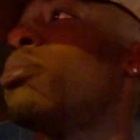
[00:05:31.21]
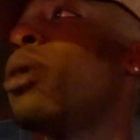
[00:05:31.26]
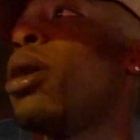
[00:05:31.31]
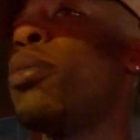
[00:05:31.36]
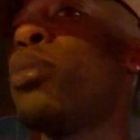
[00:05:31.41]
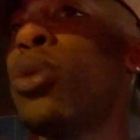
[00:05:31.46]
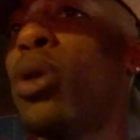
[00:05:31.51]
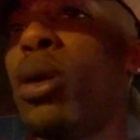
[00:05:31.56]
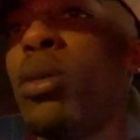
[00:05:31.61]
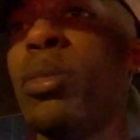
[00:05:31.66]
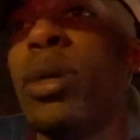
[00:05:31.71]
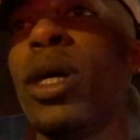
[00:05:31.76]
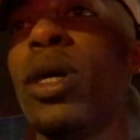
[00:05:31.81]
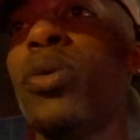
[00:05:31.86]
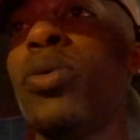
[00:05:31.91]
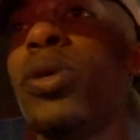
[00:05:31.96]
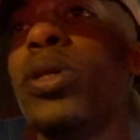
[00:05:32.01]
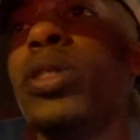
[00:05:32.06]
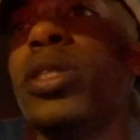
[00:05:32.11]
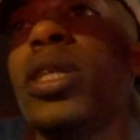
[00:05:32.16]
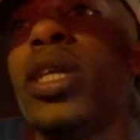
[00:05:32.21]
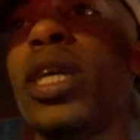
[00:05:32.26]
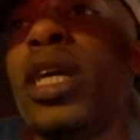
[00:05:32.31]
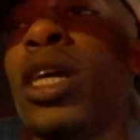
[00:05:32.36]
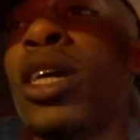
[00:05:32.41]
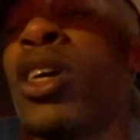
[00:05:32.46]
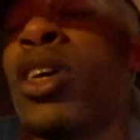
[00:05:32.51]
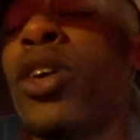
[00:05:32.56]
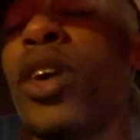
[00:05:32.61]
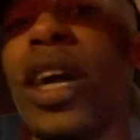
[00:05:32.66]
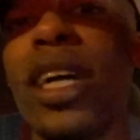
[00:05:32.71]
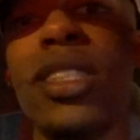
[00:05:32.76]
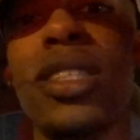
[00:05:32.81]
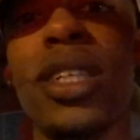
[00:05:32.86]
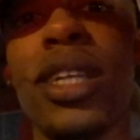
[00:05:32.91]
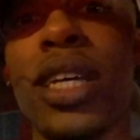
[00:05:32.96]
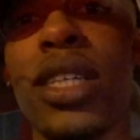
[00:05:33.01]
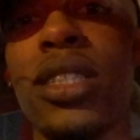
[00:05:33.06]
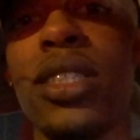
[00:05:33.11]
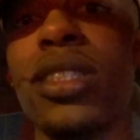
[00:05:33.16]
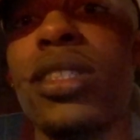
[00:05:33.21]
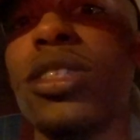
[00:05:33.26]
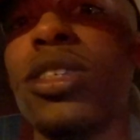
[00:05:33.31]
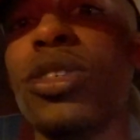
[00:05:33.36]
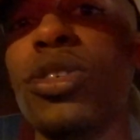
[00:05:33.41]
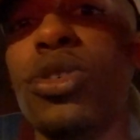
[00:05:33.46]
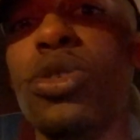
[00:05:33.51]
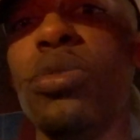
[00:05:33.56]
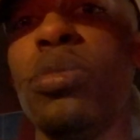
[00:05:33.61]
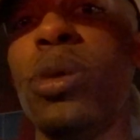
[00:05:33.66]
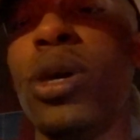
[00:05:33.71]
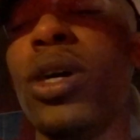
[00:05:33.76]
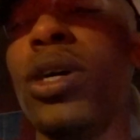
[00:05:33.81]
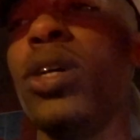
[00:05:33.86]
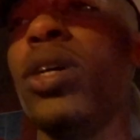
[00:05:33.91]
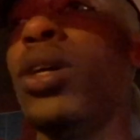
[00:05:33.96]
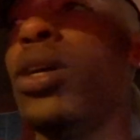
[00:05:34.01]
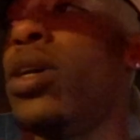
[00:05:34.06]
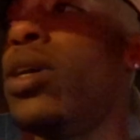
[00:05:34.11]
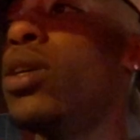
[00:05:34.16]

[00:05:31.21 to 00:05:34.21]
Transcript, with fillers: my boy man once again congratulations to you bro